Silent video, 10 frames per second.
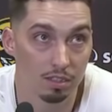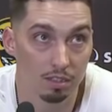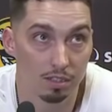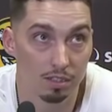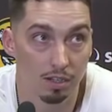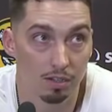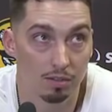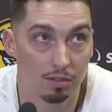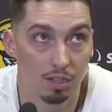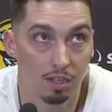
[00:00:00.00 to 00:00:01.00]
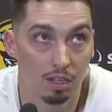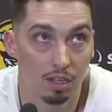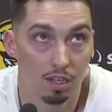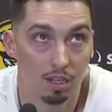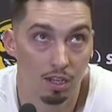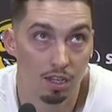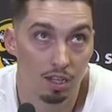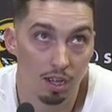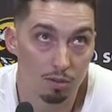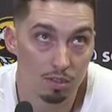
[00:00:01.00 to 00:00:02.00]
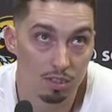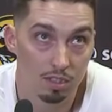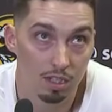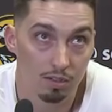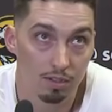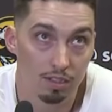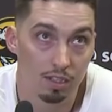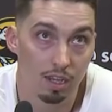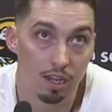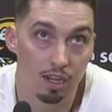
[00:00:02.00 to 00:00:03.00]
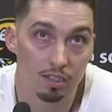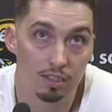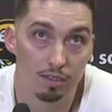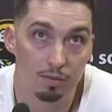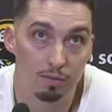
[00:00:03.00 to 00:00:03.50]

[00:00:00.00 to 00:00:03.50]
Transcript: So that was the secret today. I just